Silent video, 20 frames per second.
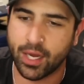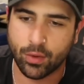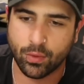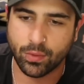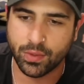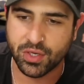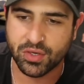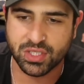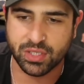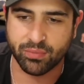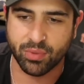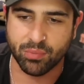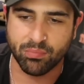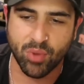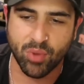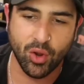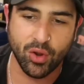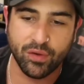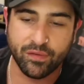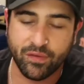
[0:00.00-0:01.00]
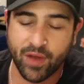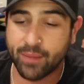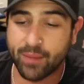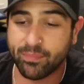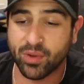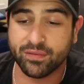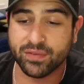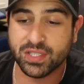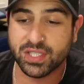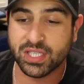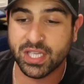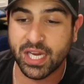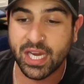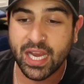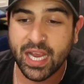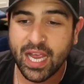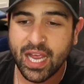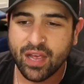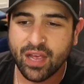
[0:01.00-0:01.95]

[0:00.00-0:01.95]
It'll usually be move up, obviously.